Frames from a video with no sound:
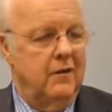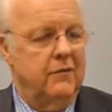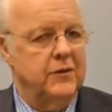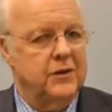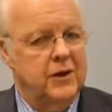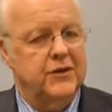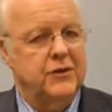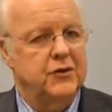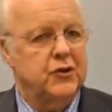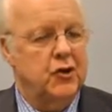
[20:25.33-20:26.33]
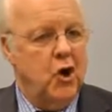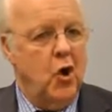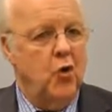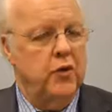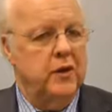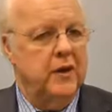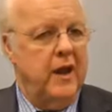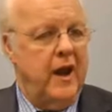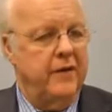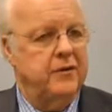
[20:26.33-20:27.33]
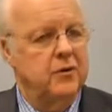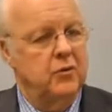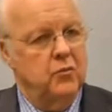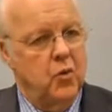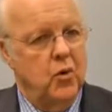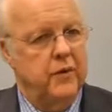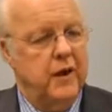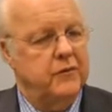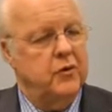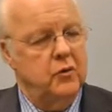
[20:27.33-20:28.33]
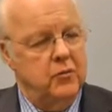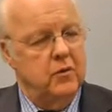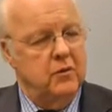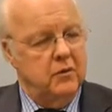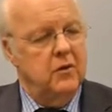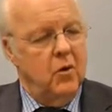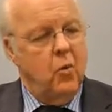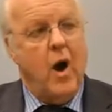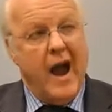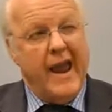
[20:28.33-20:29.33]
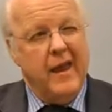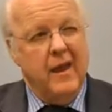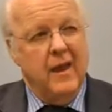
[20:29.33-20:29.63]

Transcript: And for citizens to know that they have to do more, they have to know why.